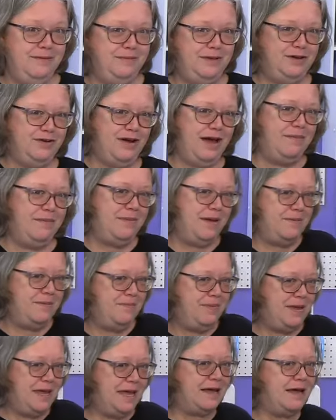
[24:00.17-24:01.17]
let me grab my
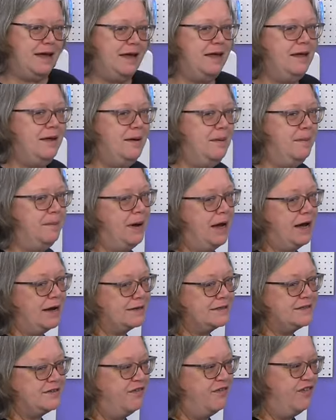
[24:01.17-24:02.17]
big
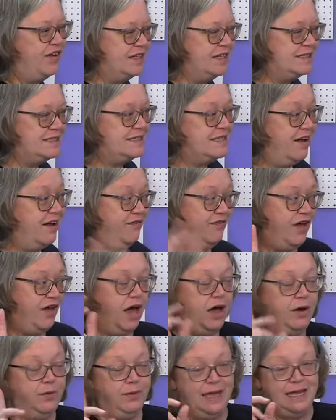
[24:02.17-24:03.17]
box of fun stuff.
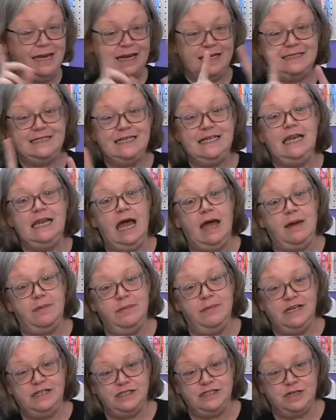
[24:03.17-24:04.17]
Oh, and I did not
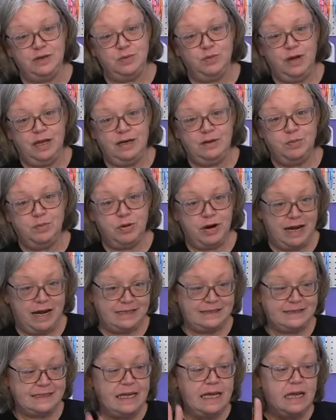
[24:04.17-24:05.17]
mention one
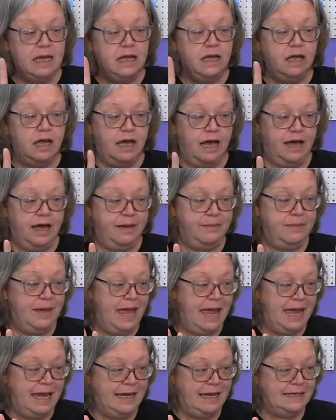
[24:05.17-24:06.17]
press.
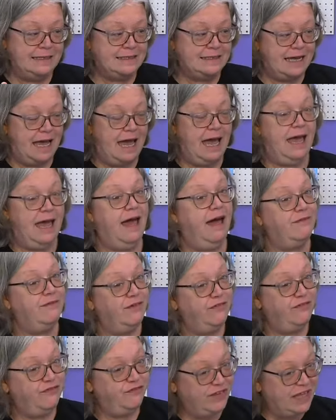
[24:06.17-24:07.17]
And I have
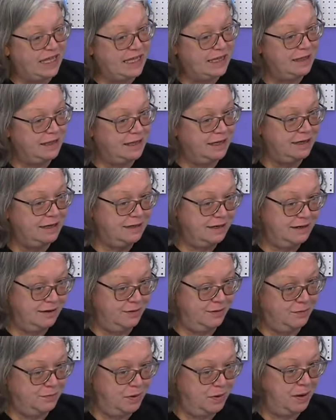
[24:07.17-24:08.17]
a feeling
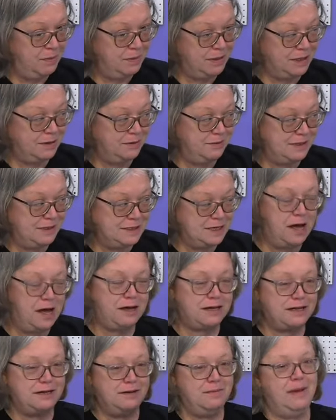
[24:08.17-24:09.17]
I'm probably going to be
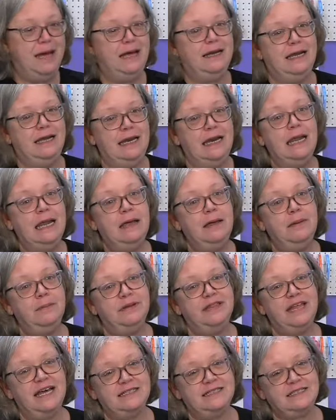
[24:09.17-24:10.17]
talking about it,
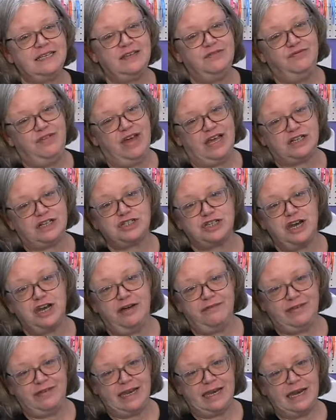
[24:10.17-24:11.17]
but that's convection
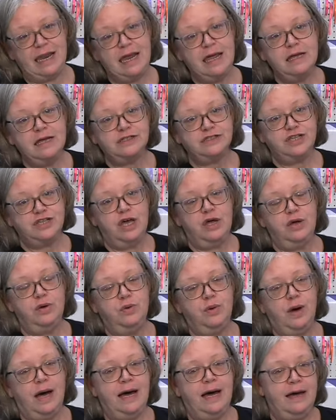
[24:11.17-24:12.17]
oven.
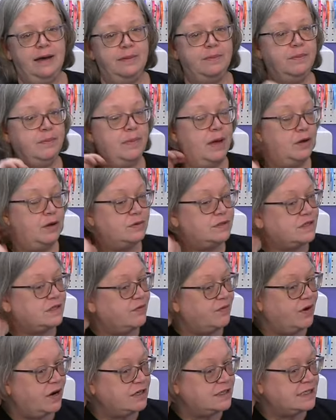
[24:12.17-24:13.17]
So most
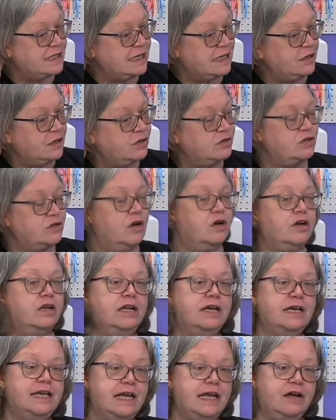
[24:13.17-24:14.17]
of our dealers are
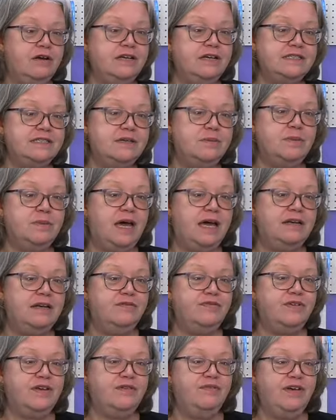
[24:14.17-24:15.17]
going to carry some kind
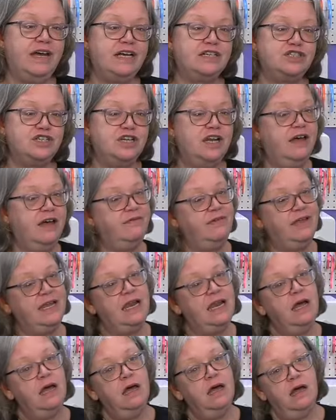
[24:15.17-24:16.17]
of convection
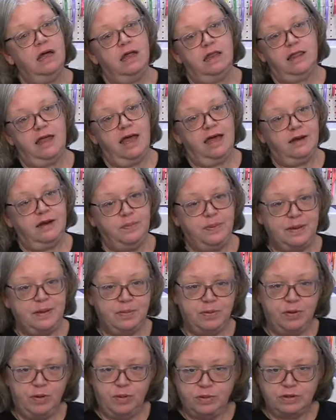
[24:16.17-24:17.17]
oven. A lot of
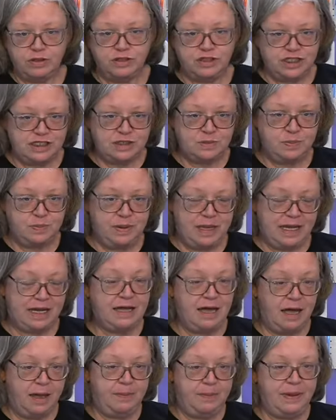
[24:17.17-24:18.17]
people will just
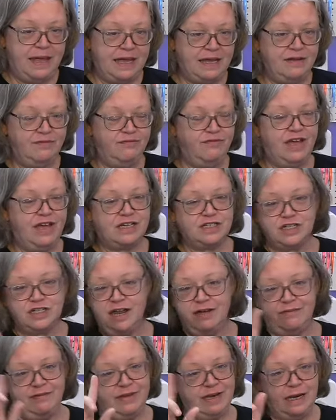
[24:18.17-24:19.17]
pick up a
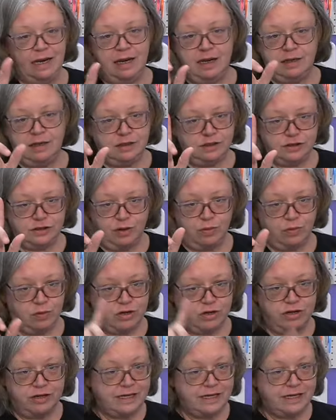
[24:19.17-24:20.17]
convection oven.
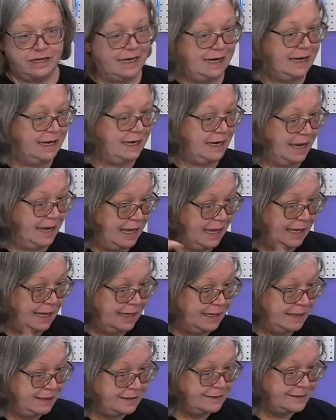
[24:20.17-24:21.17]
Don't cook in it
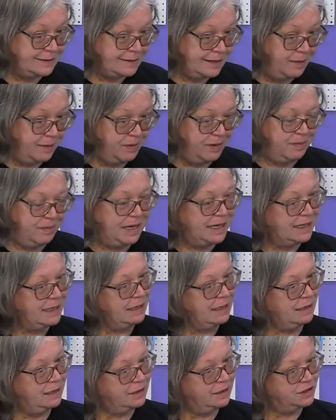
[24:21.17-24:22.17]
and
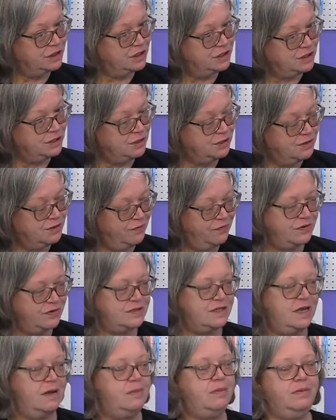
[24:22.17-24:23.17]
sublimate in it. Just use it
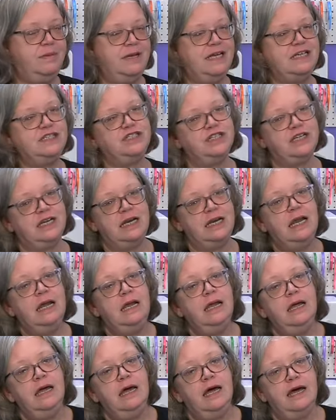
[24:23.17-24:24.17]
for sublimation.
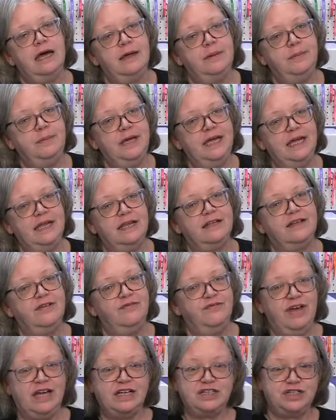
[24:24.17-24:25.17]
But
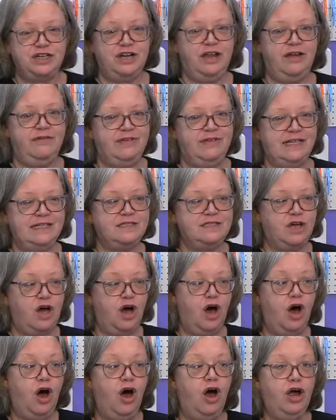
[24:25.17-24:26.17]
convection ovens
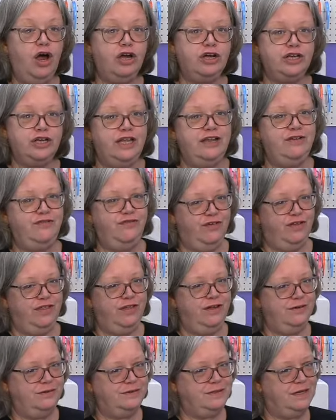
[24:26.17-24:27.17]
are good for
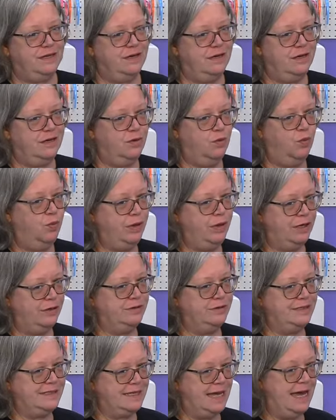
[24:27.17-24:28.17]
those
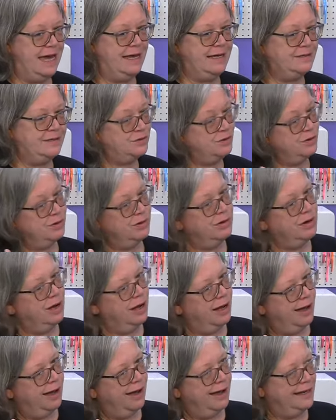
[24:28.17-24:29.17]
weird sized or
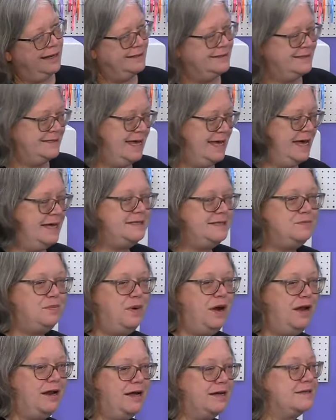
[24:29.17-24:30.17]
odd sized
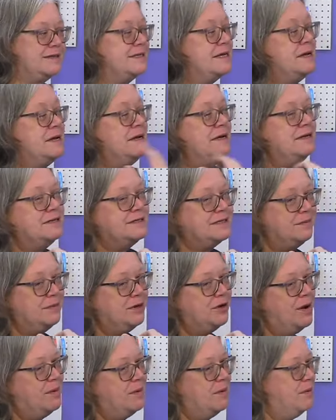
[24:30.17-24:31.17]
products. So let
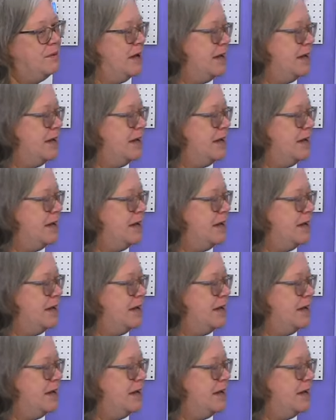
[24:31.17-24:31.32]
me grab a